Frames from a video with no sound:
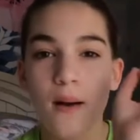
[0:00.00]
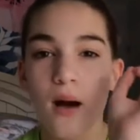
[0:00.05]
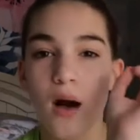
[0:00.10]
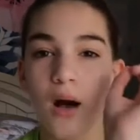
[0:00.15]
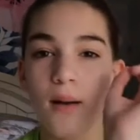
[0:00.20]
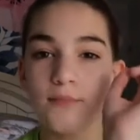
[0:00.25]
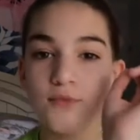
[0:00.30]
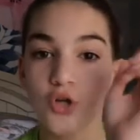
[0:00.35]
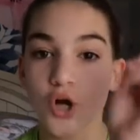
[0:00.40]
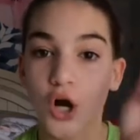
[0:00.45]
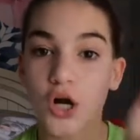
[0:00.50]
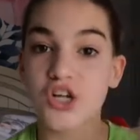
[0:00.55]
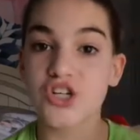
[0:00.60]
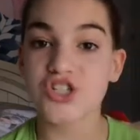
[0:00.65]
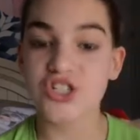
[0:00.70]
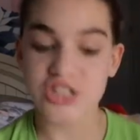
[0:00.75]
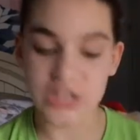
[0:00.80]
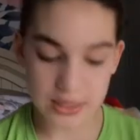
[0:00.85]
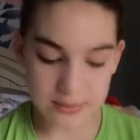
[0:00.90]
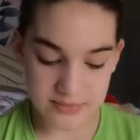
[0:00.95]
um, Tarte
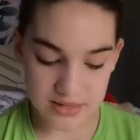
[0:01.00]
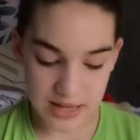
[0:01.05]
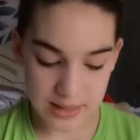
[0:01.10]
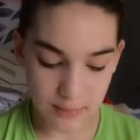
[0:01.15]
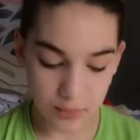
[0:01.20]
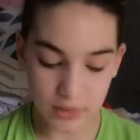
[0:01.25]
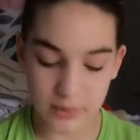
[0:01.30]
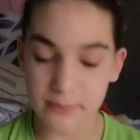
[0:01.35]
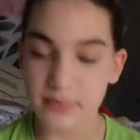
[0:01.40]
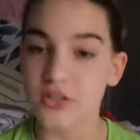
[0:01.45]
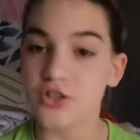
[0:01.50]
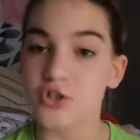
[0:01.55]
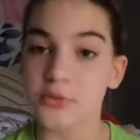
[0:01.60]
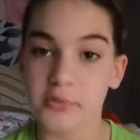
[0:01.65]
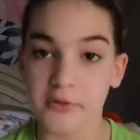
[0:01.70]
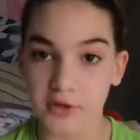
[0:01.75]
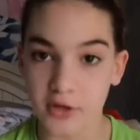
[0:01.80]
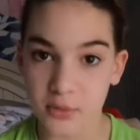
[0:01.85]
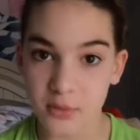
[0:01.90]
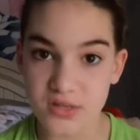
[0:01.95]
Shape Tape wouldn't be
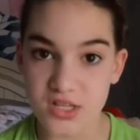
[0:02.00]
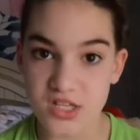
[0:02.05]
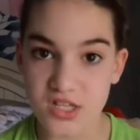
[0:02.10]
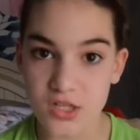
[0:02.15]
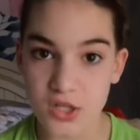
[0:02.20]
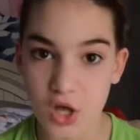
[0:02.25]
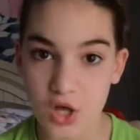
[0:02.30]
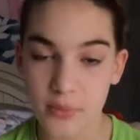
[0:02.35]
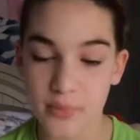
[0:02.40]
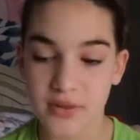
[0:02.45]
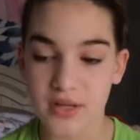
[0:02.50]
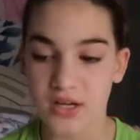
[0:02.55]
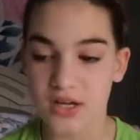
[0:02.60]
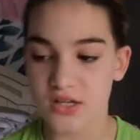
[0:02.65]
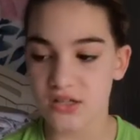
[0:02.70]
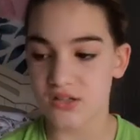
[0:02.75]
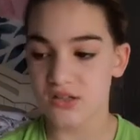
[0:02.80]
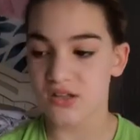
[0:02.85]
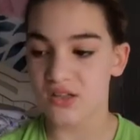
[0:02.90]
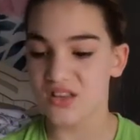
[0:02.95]
super good with this look
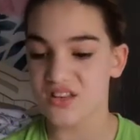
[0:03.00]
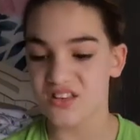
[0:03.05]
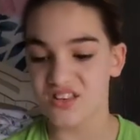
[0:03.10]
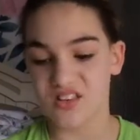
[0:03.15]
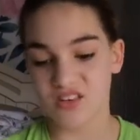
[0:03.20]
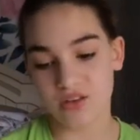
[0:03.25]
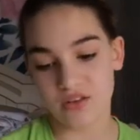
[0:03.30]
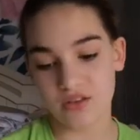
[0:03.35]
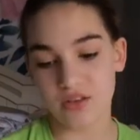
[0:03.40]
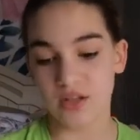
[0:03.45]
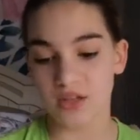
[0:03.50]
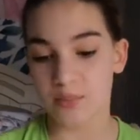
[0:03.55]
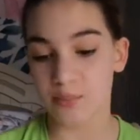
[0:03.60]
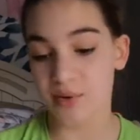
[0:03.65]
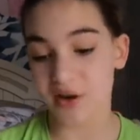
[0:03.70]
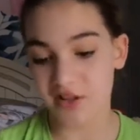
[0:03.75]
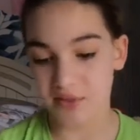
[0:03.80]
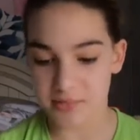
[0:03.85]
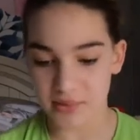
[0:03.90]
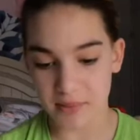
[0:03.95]
because this like the
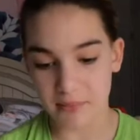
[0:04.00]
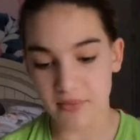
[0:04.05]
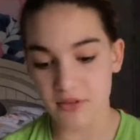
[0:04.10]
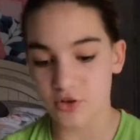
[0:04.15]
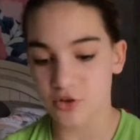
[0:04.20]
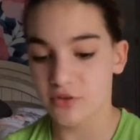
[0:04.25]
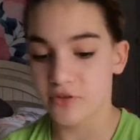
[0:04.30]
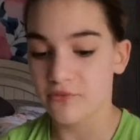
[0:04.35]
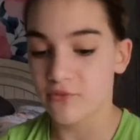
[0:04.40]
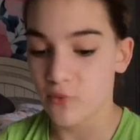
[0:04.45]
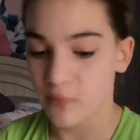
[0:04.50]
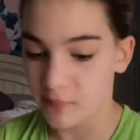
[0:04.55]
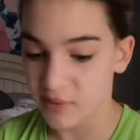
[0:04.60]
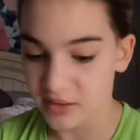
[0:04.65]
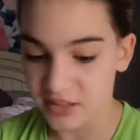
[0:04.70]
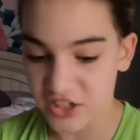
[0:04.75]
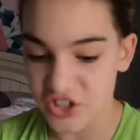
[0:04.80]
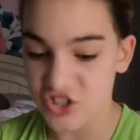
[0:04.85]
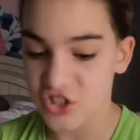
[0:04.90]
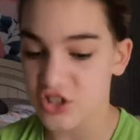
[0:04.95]
pressed pigments or the
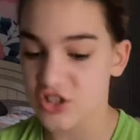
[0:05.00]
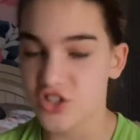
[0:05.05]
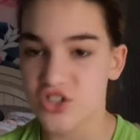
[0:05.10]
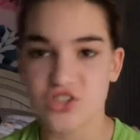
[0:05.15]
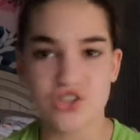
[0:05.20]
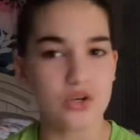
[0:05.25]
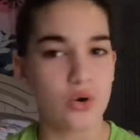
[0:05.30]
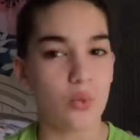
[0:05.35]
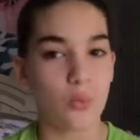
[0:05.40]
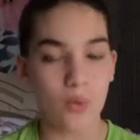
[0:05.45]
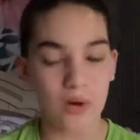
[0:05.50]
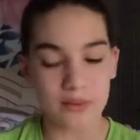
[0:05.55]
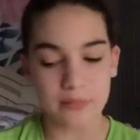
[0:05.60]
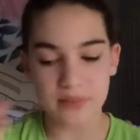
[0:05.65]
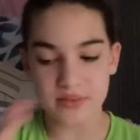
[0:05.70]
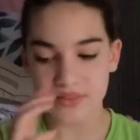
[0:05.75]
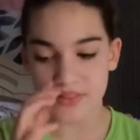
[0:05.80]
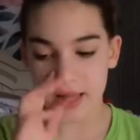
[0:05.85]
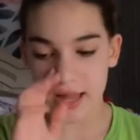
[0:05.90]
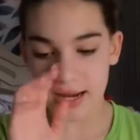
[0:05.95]
formulations just don't work
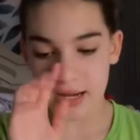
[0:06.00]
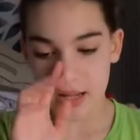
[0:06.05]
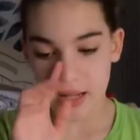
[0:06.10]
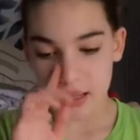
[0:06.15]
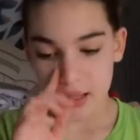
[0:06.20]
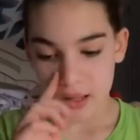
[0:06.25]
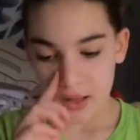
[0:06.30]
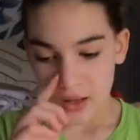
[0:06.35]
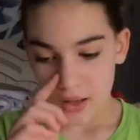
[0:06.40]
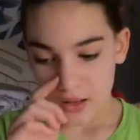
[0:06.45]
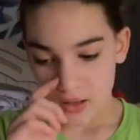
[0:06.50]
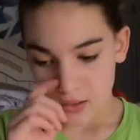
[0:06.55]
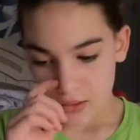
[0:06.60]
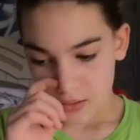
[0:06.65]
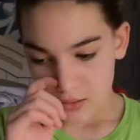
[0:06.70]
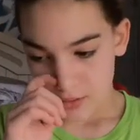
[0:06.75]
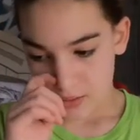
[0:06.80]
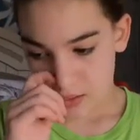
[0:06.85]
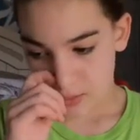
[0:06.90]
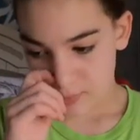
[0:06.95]
with that
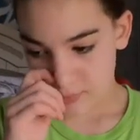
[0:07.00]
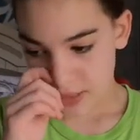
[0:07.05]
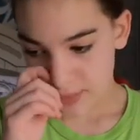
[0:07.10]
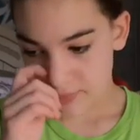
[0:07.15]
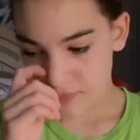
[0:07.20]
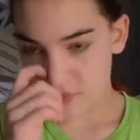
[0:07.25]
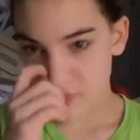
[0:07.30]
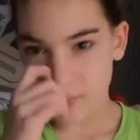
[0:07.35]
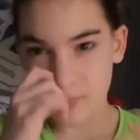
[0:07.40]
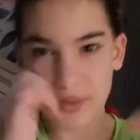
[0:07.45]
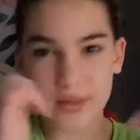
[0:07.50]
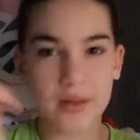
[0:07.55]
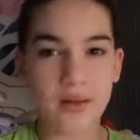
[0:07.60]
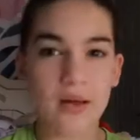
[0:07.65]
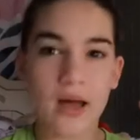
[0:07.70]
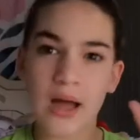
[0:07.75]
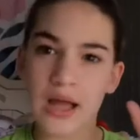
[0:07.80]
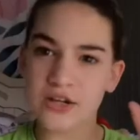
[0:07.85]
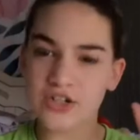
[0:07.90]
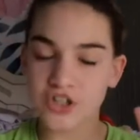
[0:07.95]
um, type of a, like an
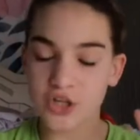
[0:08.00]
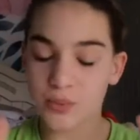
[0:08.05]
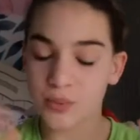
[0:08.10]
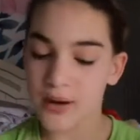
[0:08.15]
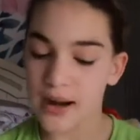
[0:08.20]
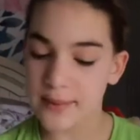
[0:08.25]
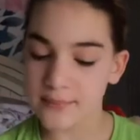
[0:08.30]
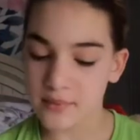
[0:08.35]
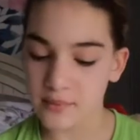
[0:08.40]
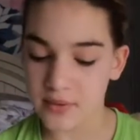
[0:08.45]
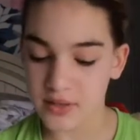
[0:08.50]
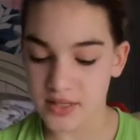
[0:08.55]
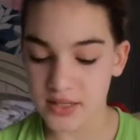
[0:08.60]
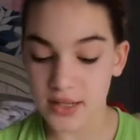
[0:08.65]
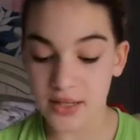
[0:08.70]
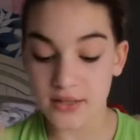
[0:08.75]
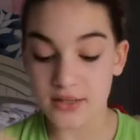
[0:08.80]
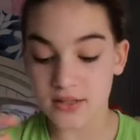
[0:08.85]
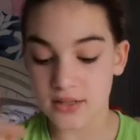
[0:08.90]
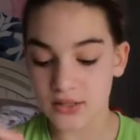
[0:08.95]
eyeshadow primer, but
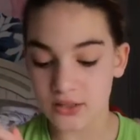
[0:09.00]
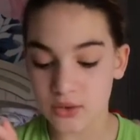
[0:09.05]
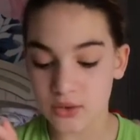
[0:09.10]
he did